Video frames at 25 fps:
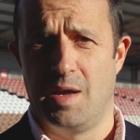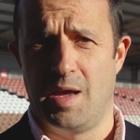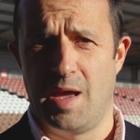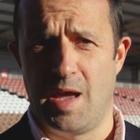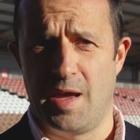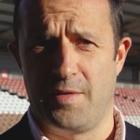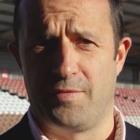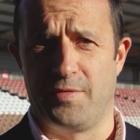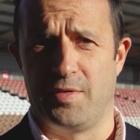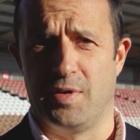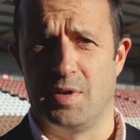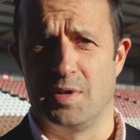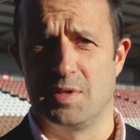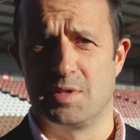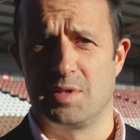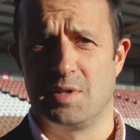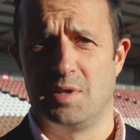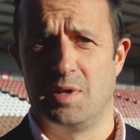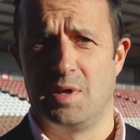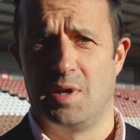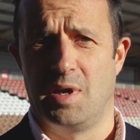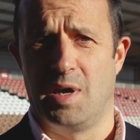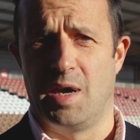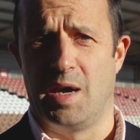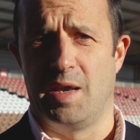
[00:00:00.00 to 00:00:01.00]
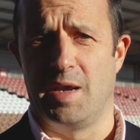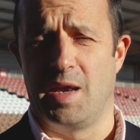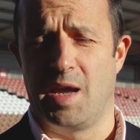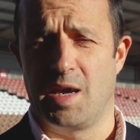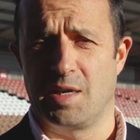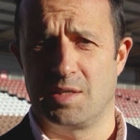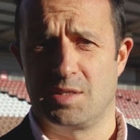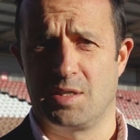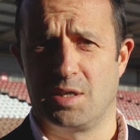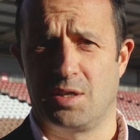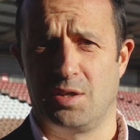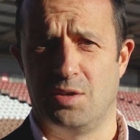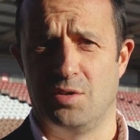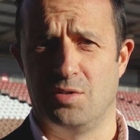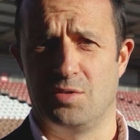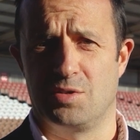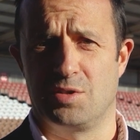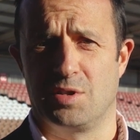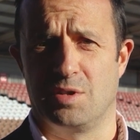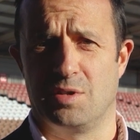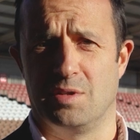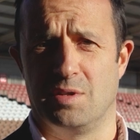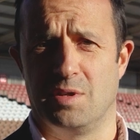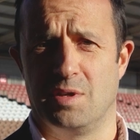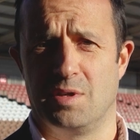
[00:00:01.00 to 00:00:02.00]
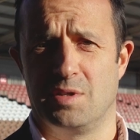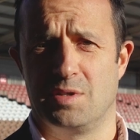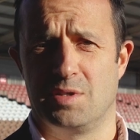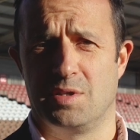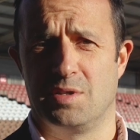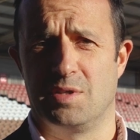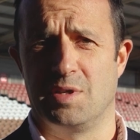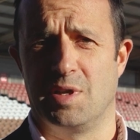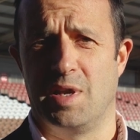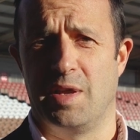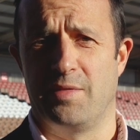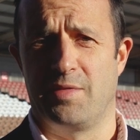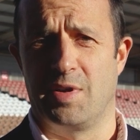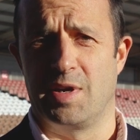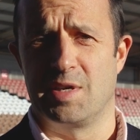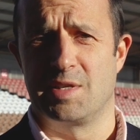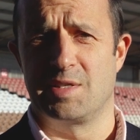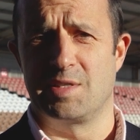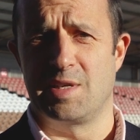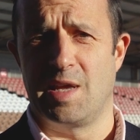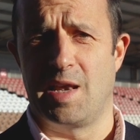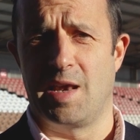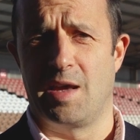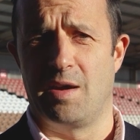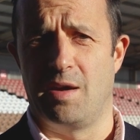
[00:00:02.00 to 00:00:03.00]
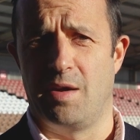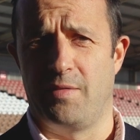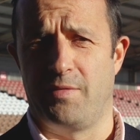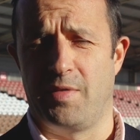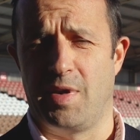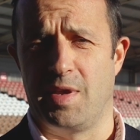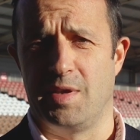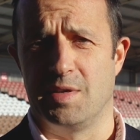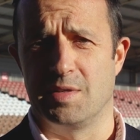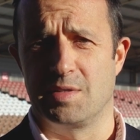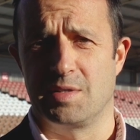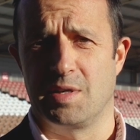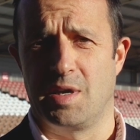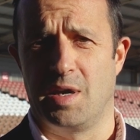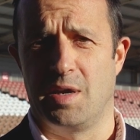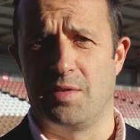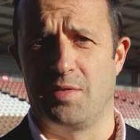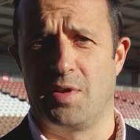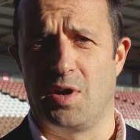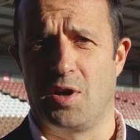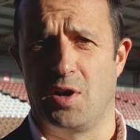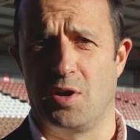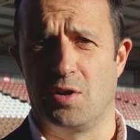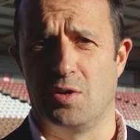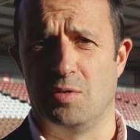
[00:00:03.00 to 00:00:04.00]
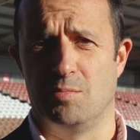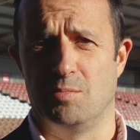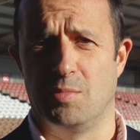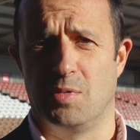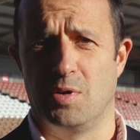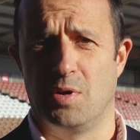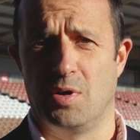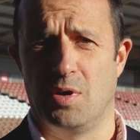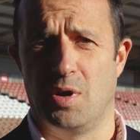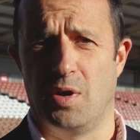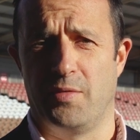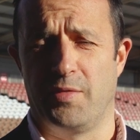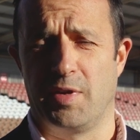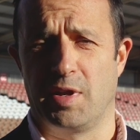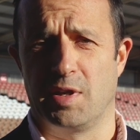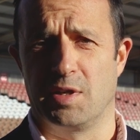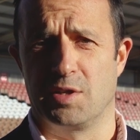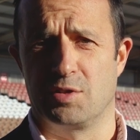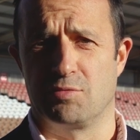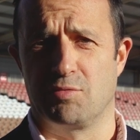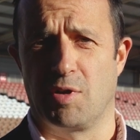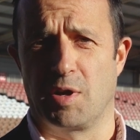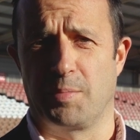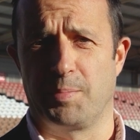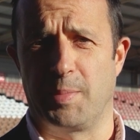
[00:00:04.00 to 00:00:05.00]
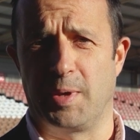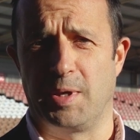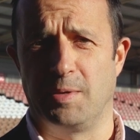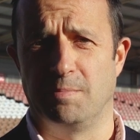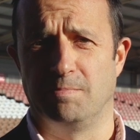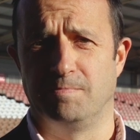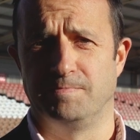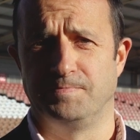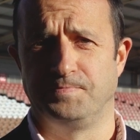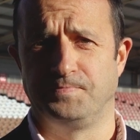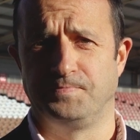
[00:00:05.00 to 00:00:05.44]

effort and execution to deliver a sellout event at the home of English rugby.